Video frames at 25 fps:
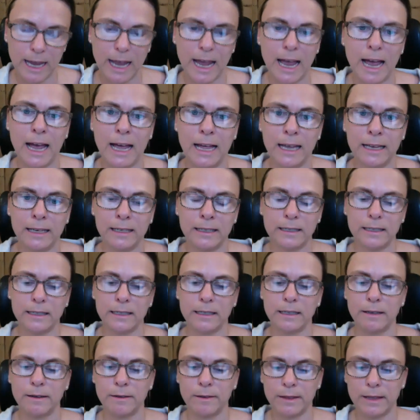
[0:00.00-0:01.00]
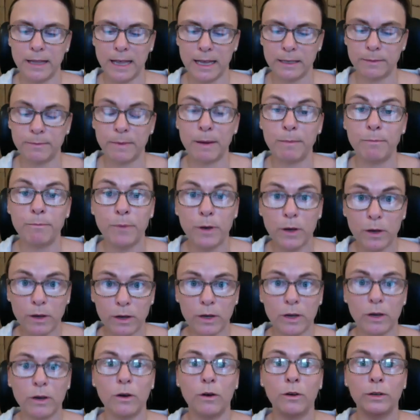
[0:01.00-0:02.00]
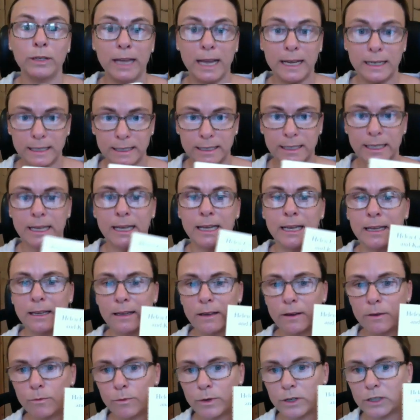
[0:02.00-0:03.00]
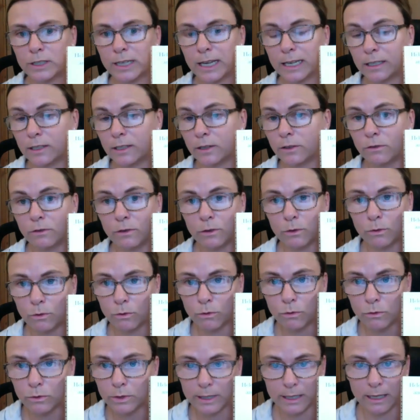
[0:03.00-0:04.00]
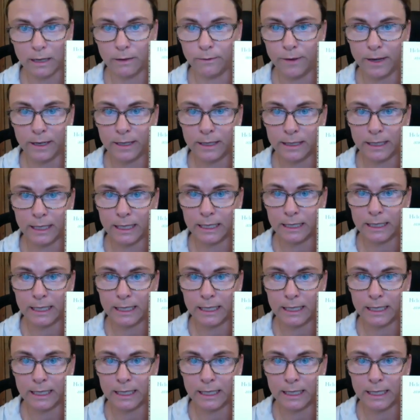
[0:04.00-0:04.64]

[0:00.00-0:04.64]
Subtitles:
And there's my book on editing, which takes you through all self-editing